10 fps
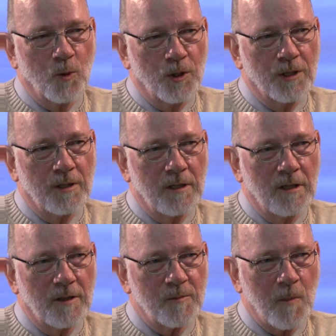
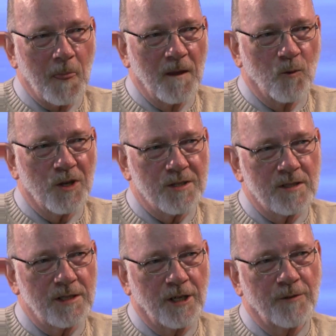when uh, it
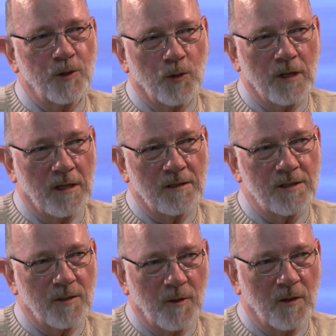wasn't safe to
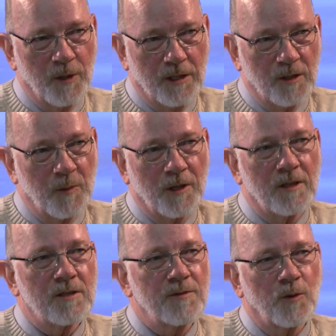announce the, a meeting
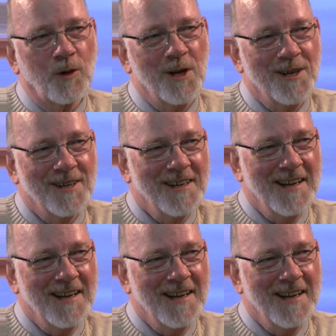place for